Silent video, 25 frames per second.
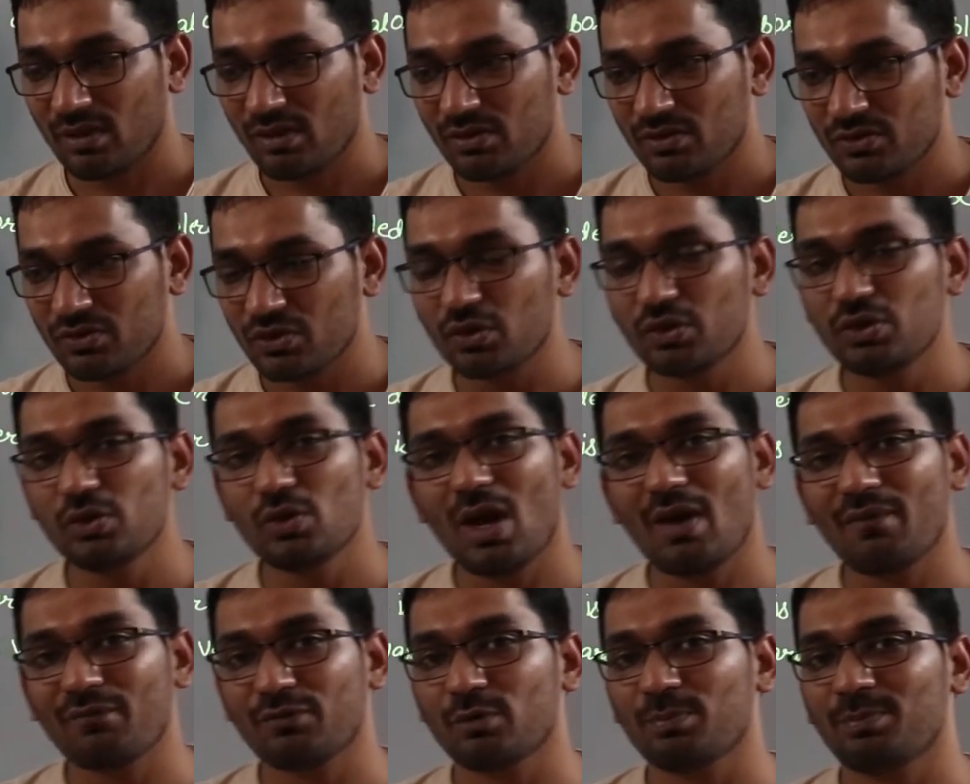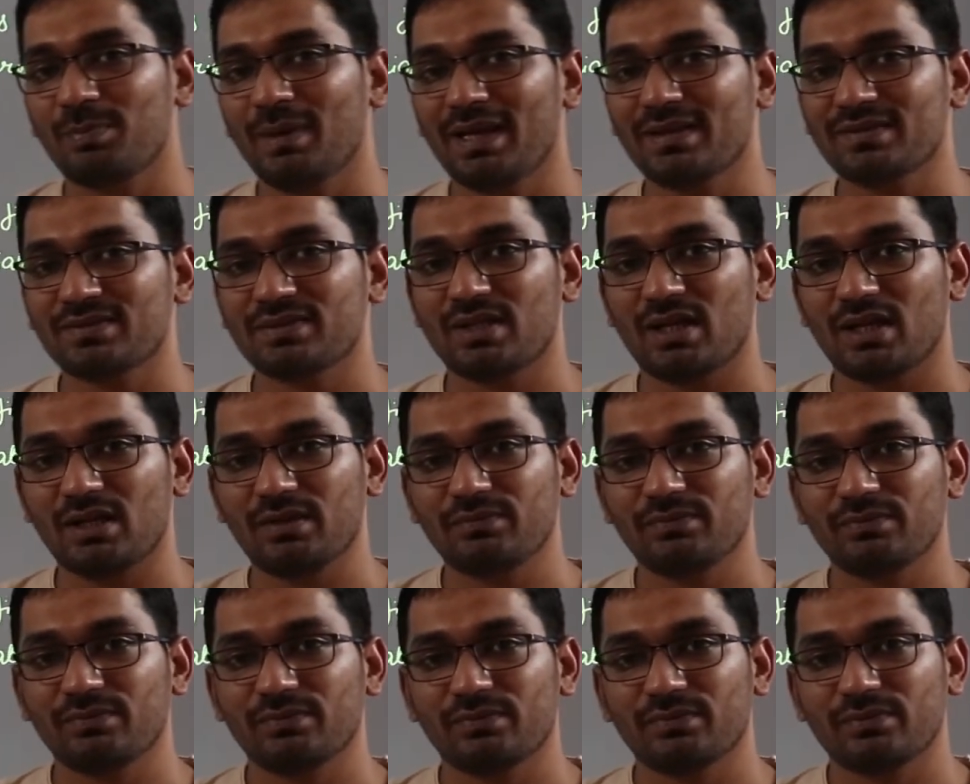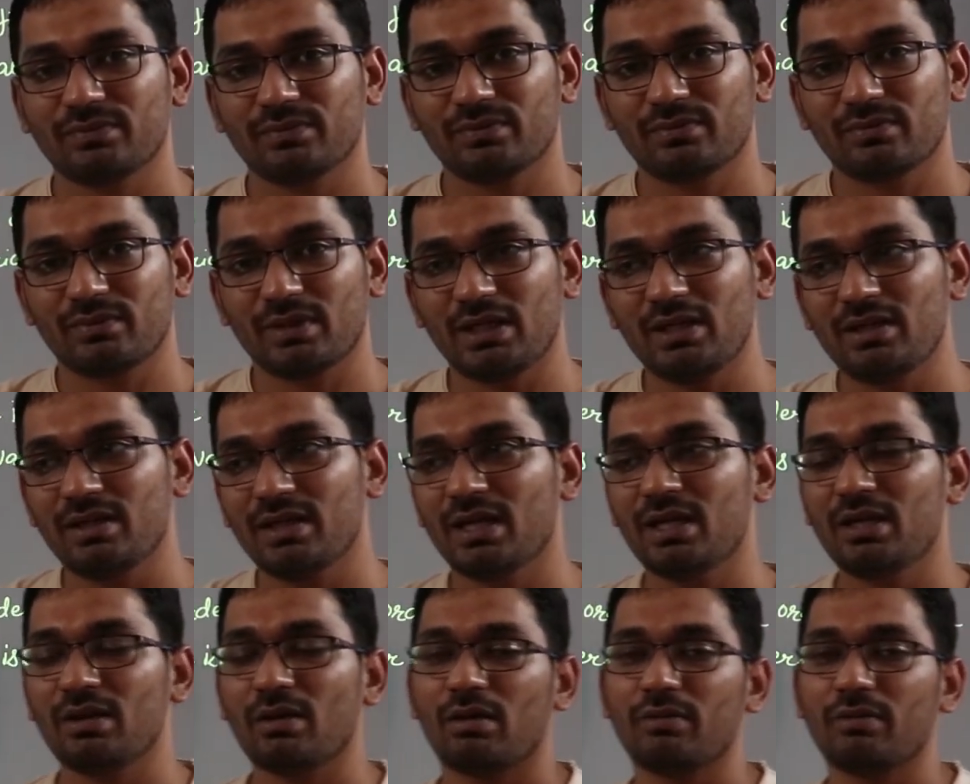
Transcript: So you have to place the indent